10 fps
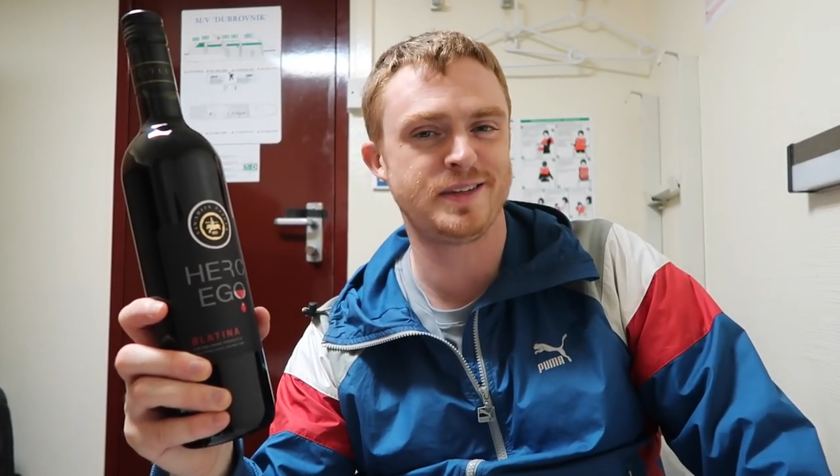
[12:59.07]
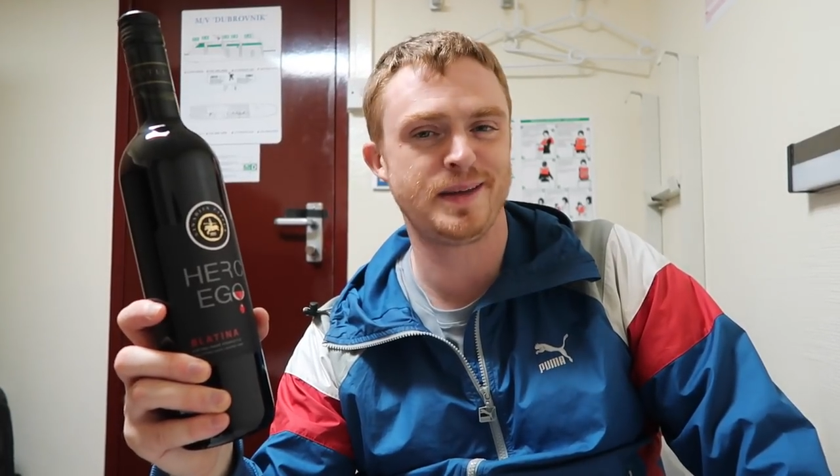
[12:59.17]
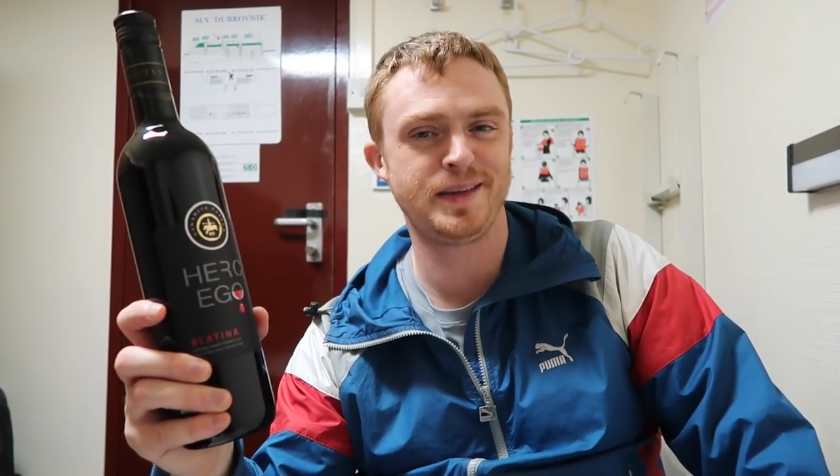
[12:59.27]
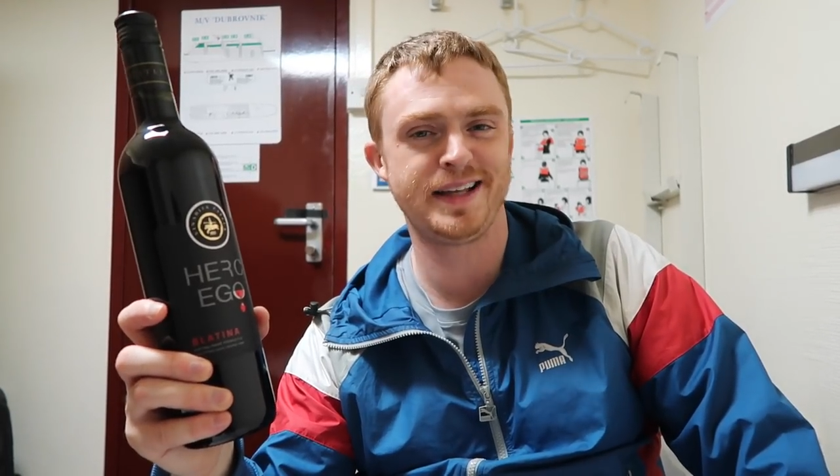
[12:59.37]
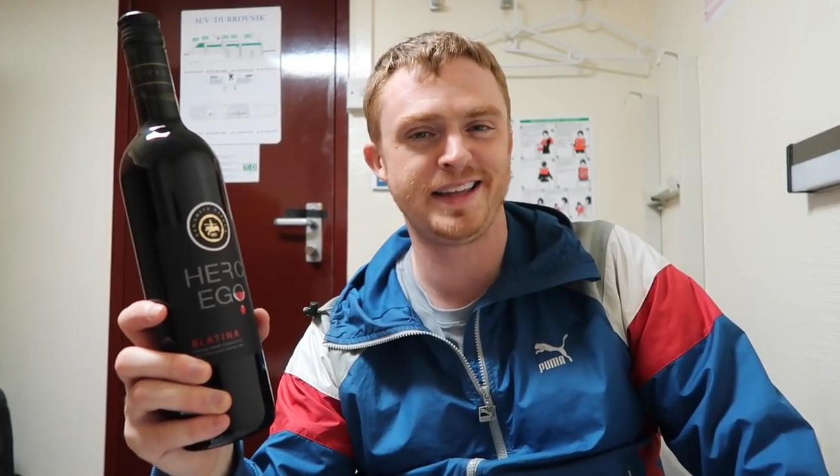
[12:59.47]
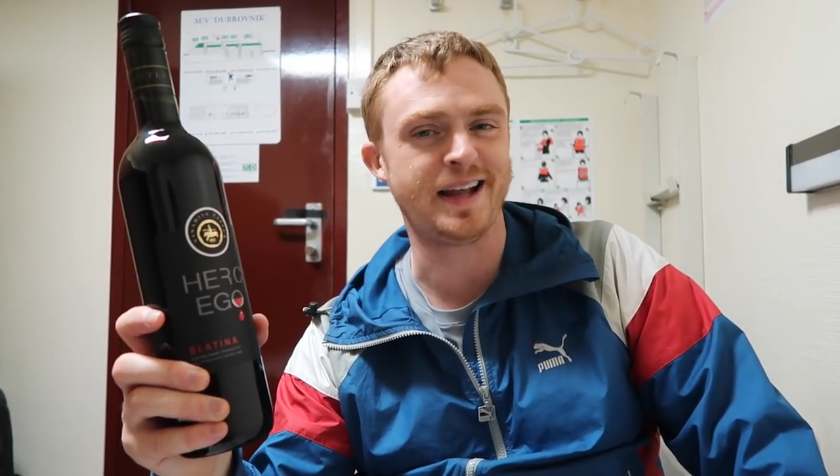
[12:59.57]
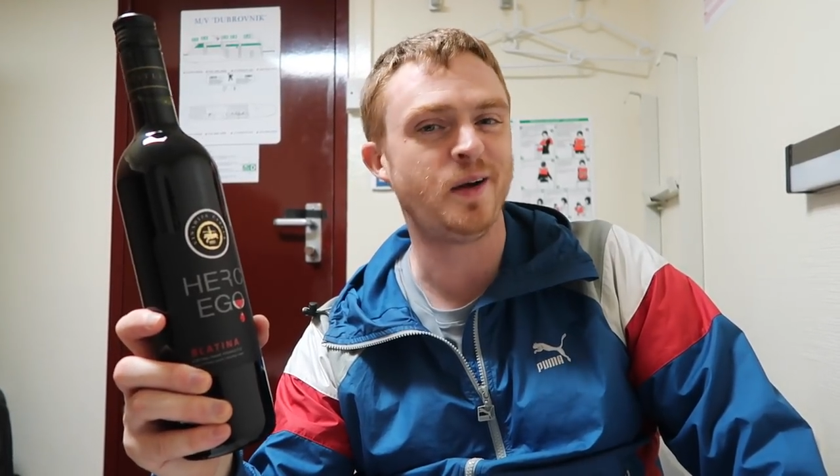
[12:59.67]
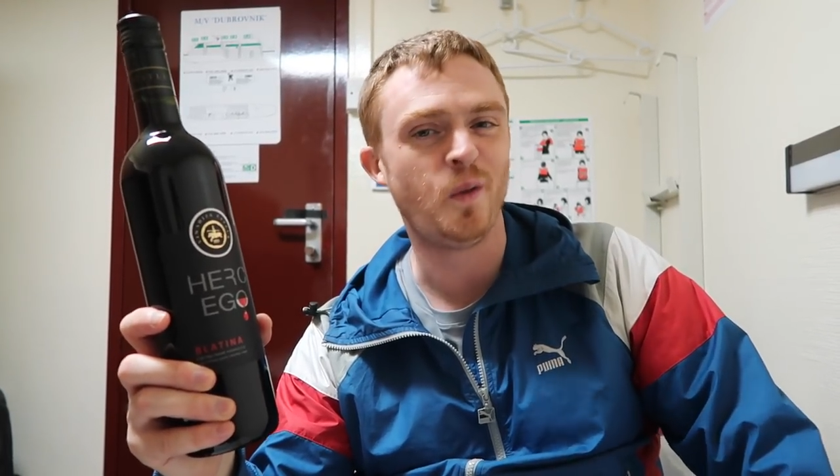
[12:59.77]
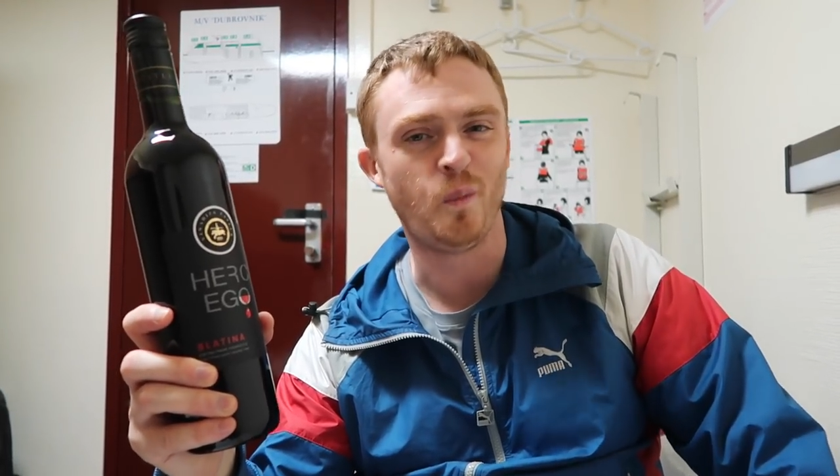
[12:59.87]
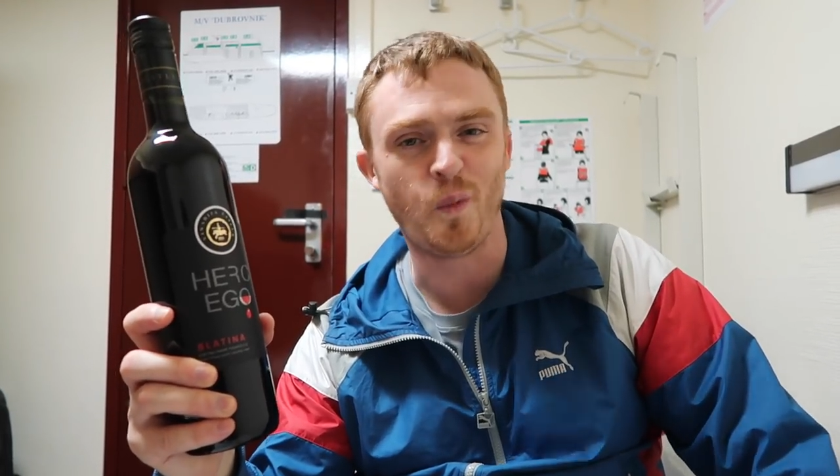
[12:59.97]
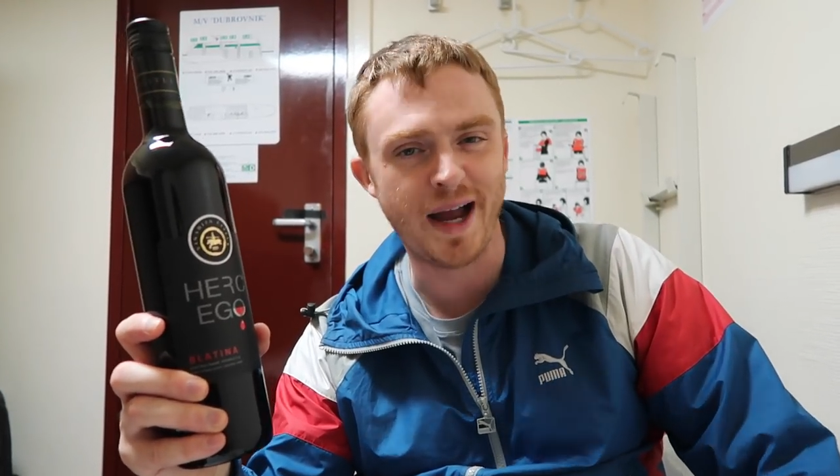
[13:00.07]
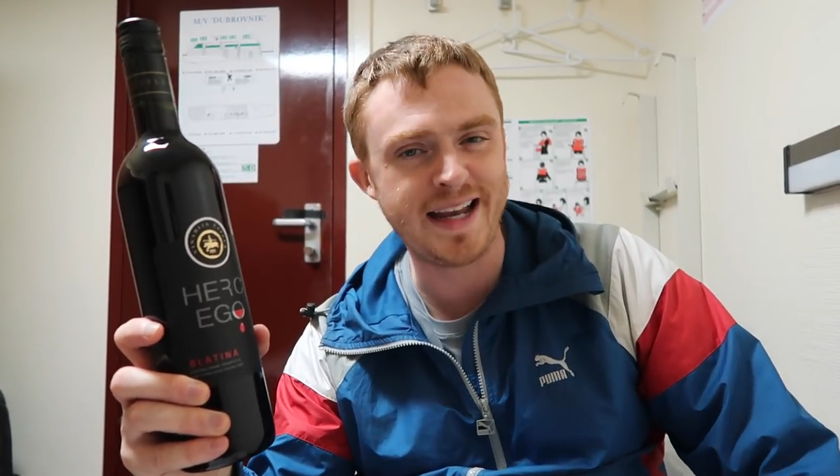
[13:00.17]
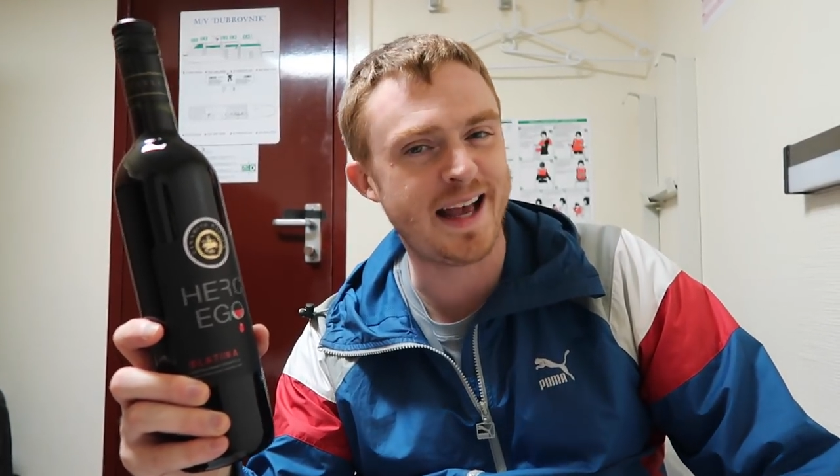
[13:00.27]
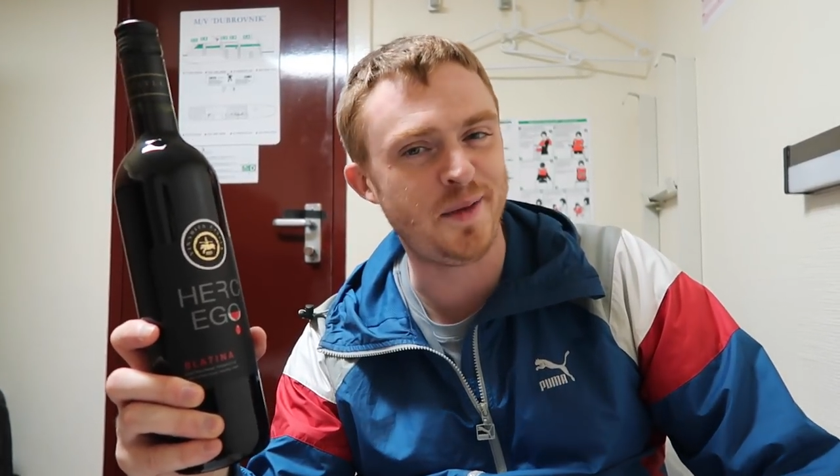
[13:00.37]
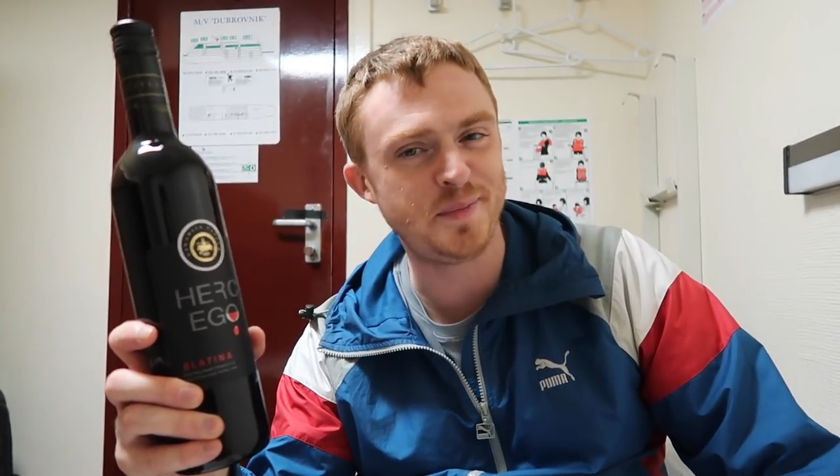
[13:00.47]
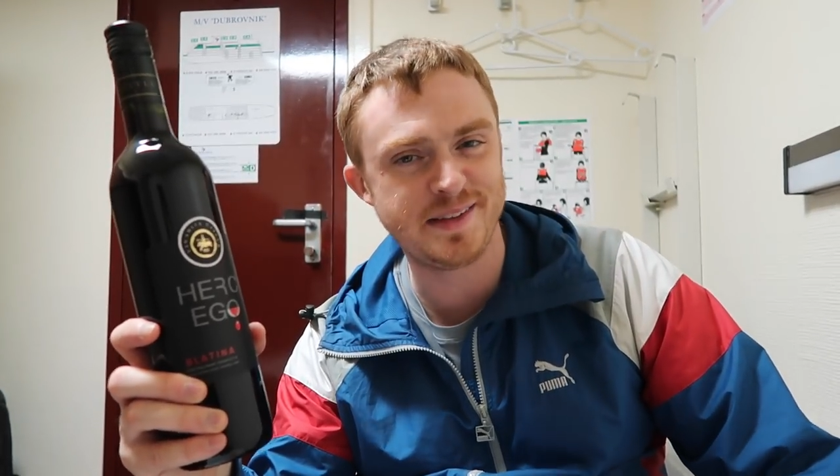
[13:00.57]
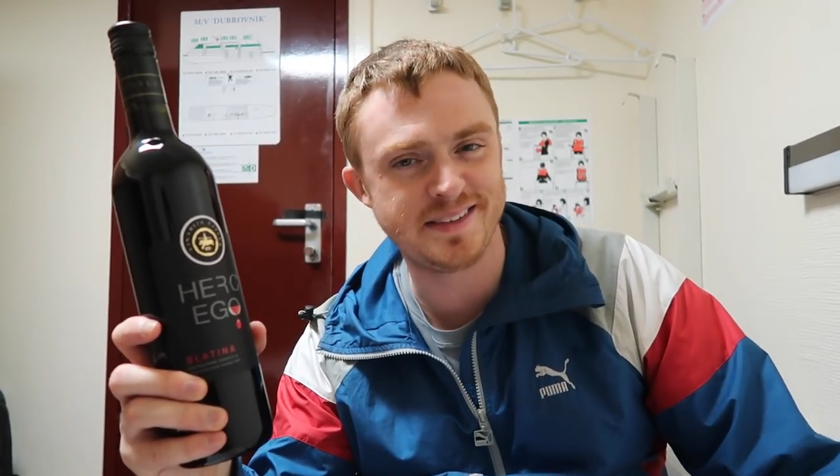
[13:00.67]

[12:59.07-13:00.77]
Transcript: It was something like, wine helps